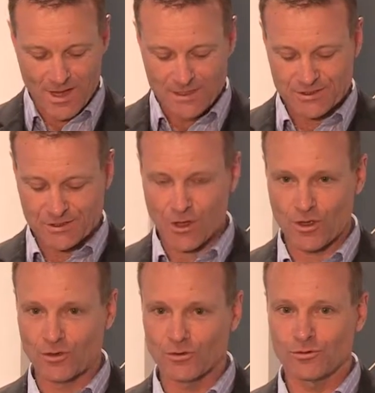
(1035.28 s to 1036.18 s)

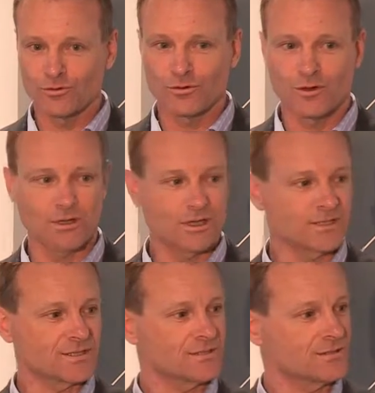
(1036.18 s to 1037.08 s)
so I
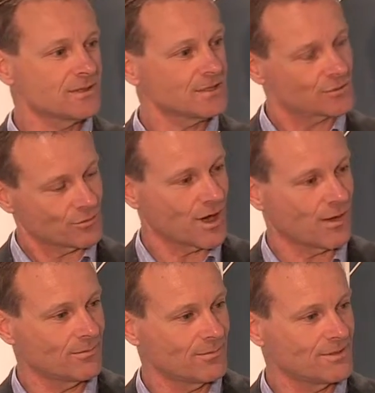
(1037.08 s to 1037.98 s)
guess that's a
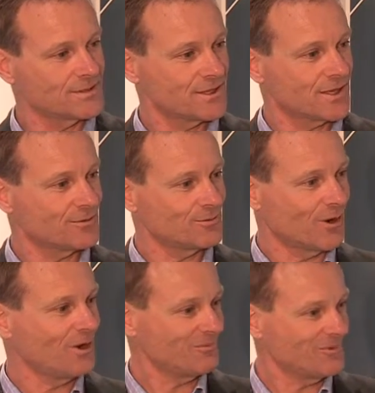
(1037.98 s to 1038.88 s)
wrap. Is that
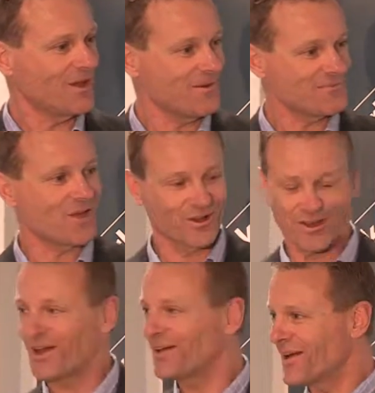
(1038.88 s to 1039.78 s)
right? Yeah.
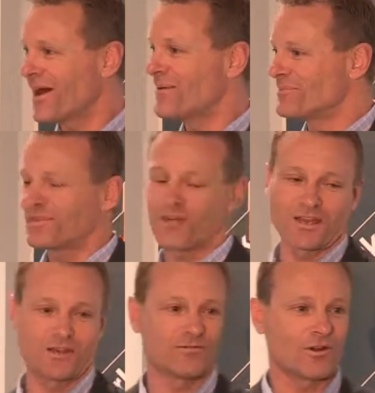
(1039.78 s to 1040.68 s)
Okay. Um,
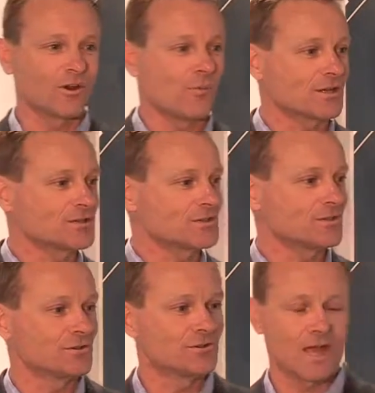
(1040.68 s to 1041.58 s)
thank you very much
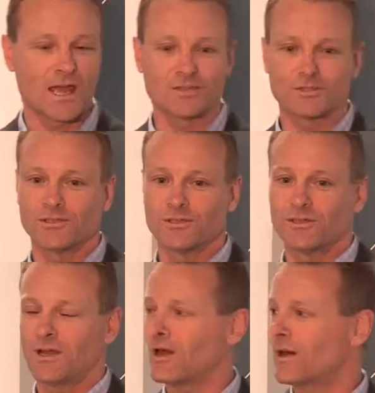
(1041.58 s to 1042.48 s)
to Angela
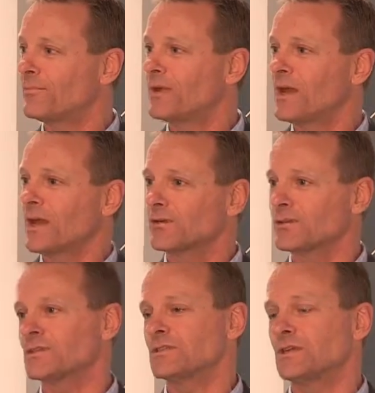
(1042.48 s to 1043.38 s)
and
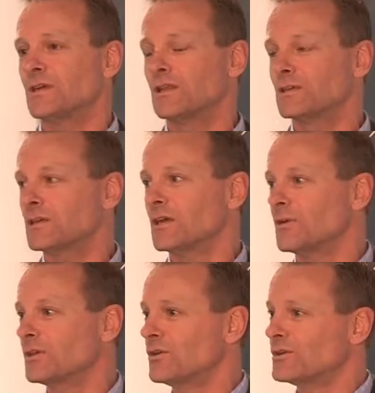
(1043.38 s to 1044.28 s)
Kristy and the team
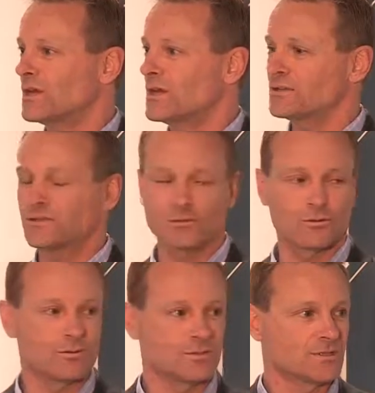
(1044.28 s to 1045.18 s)
at UTAS
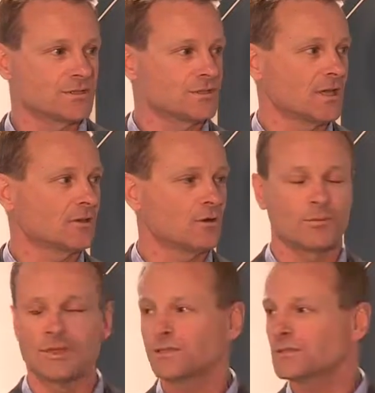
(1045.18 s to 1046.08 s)
School of Business and
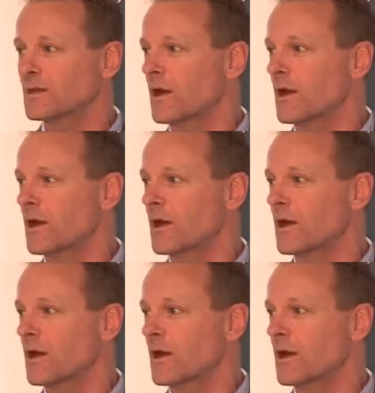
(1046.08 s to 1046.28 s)
Economics.